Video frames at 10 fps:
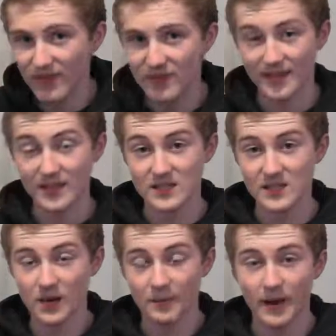
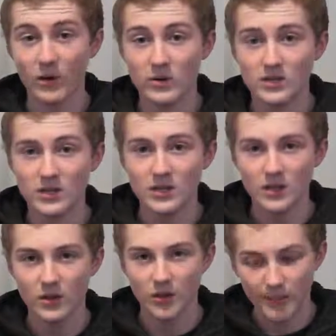things about
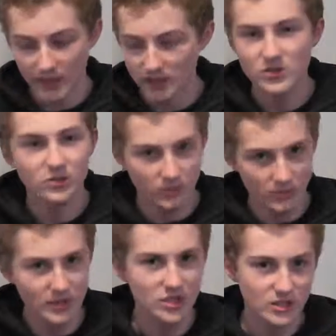the web page,
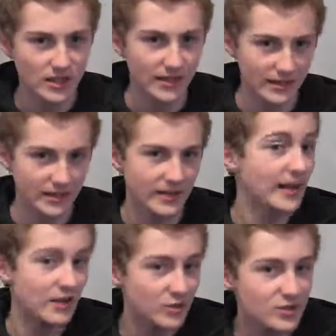which, like, it
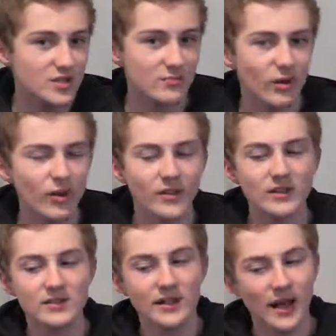handles the small
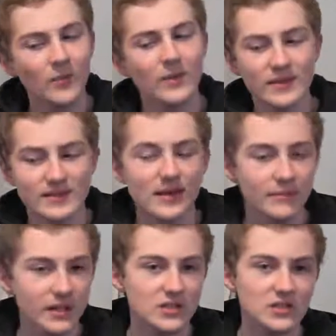things, like I want this
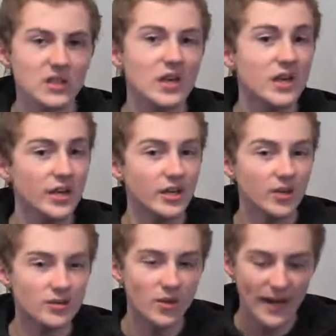10 pixels. It
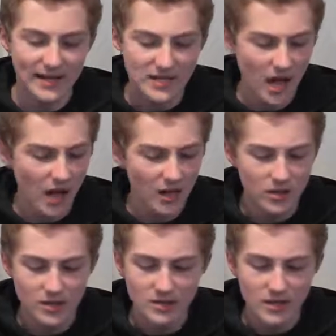also adds
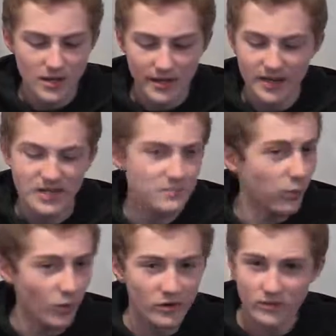colors, it adds
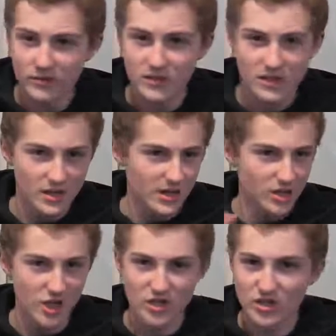borders,
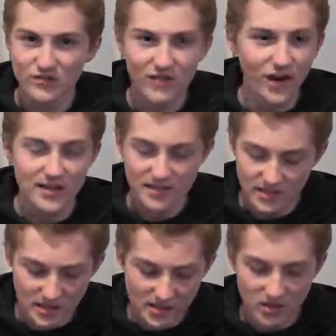it changes fonts.
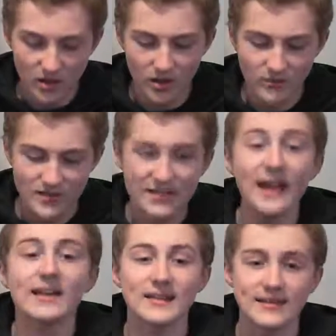It does all of the
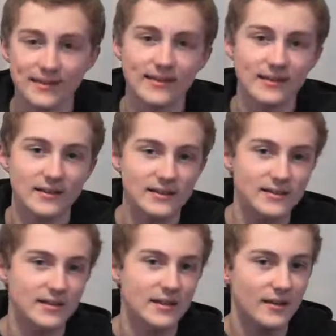stylistic
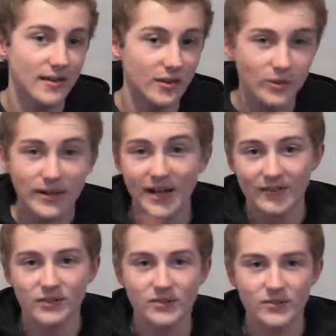things that you're going to
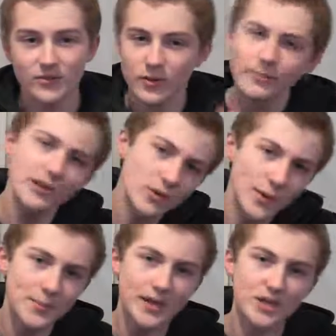have to do if you want to make your
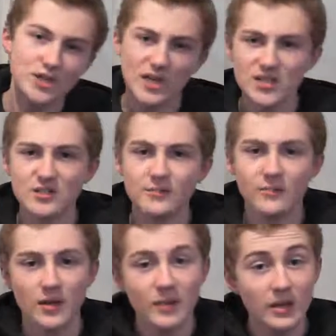web page custom
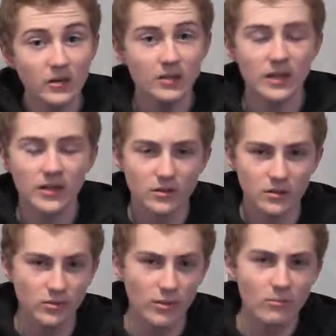and make it look like
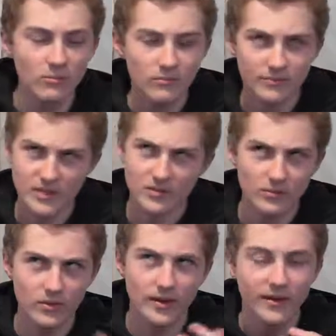your own piece
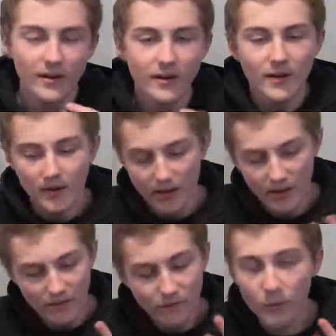of work.
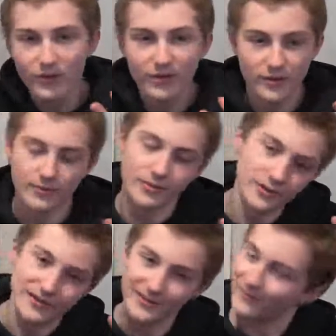The
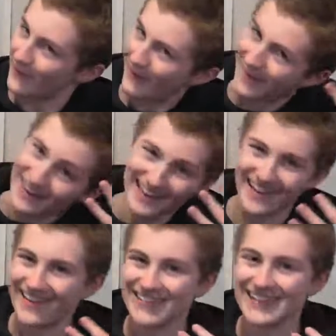third thing, I
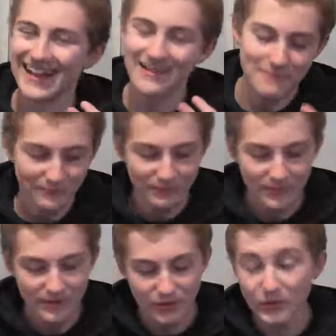can't count today.
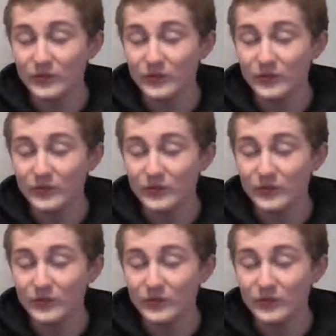The third